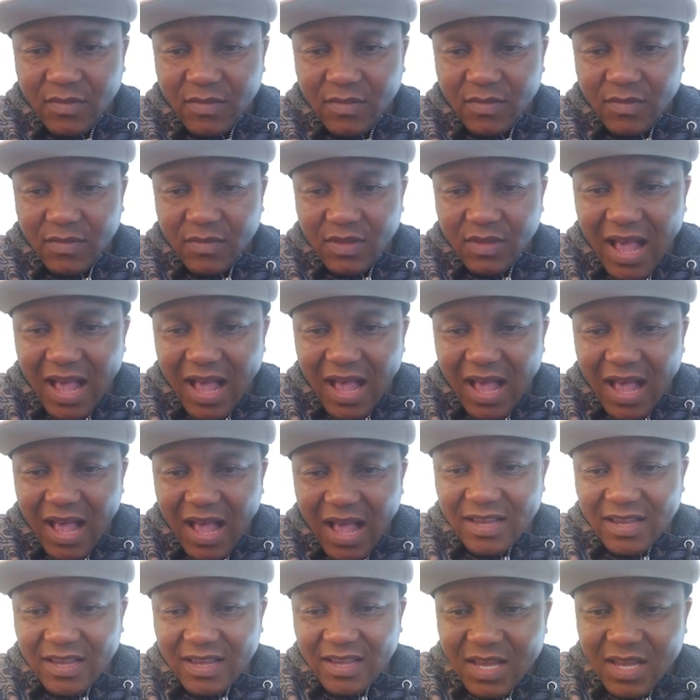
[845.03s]

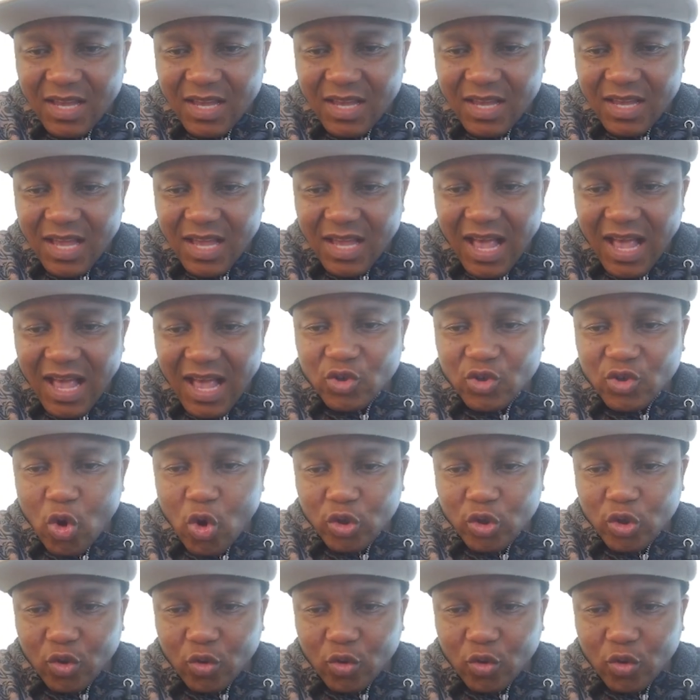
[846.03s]
has no
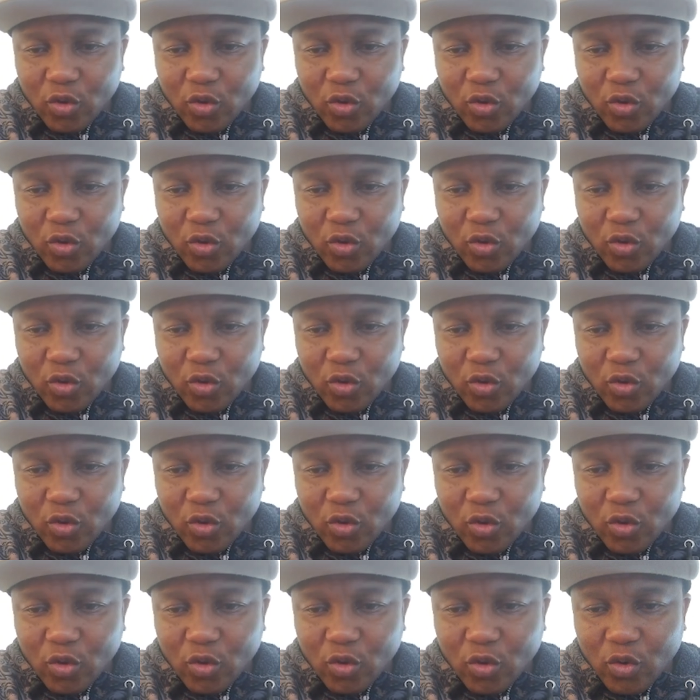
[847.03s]
solution.
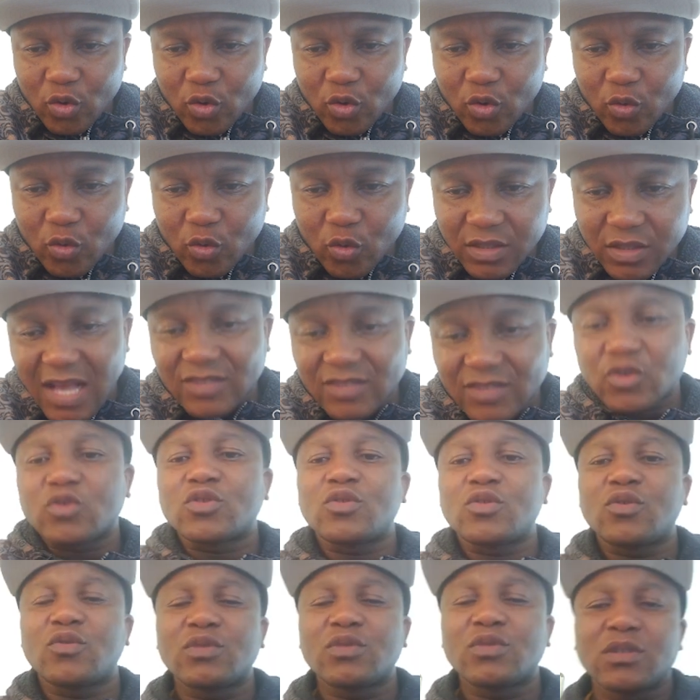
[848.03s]
Has no
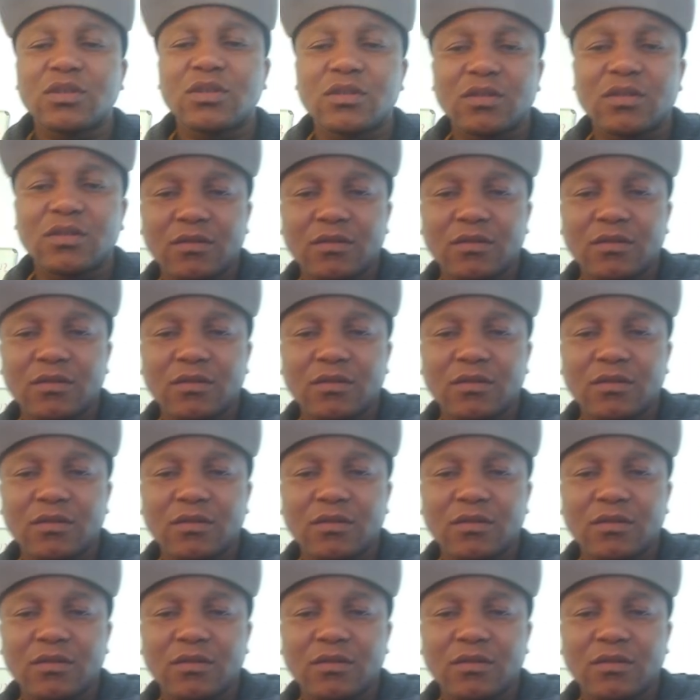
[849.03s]
solution.